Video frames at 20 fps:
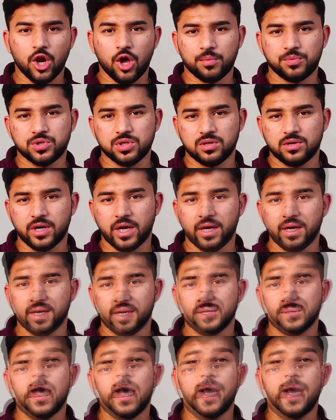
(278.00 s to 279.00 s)
option, right?
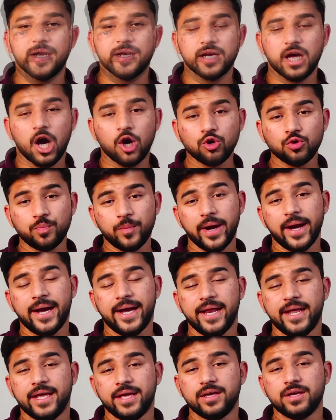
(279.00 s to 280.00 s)
And in
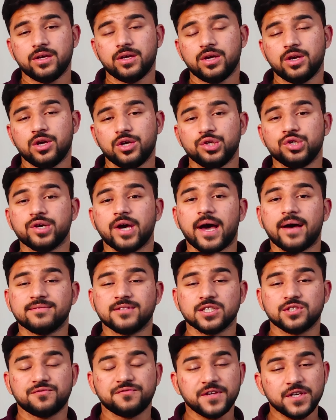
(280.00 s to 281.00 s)
outpainting, you have
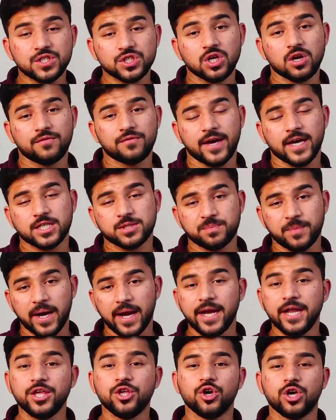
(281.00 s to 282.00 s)
this feature of
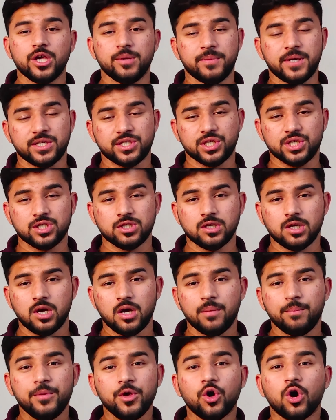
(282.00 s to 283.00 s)
expanding your images
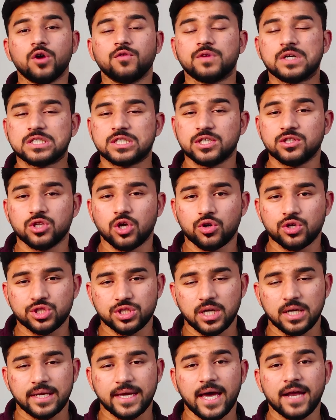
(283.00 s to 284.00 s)
beyond what's in the
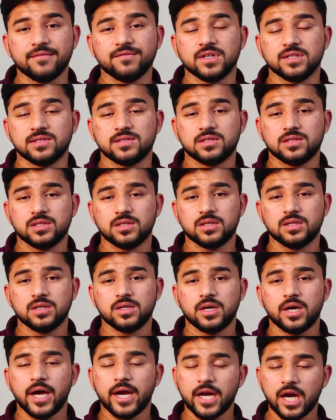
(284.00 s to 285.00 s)
original canvas.
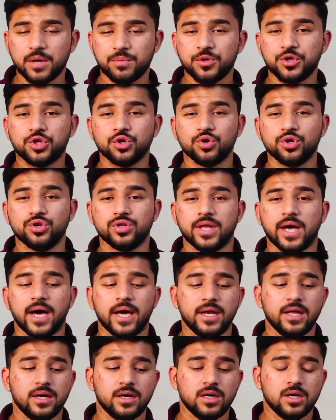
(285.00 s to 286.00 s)
And let me show you
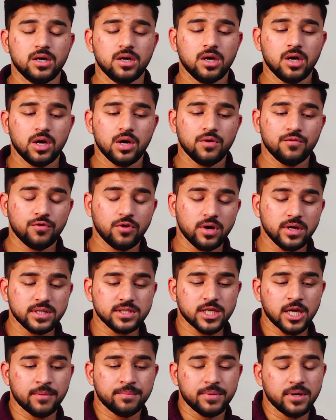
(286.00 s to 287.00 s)
that. For
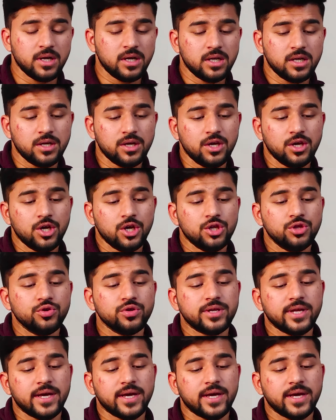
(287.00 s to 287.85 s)
example, you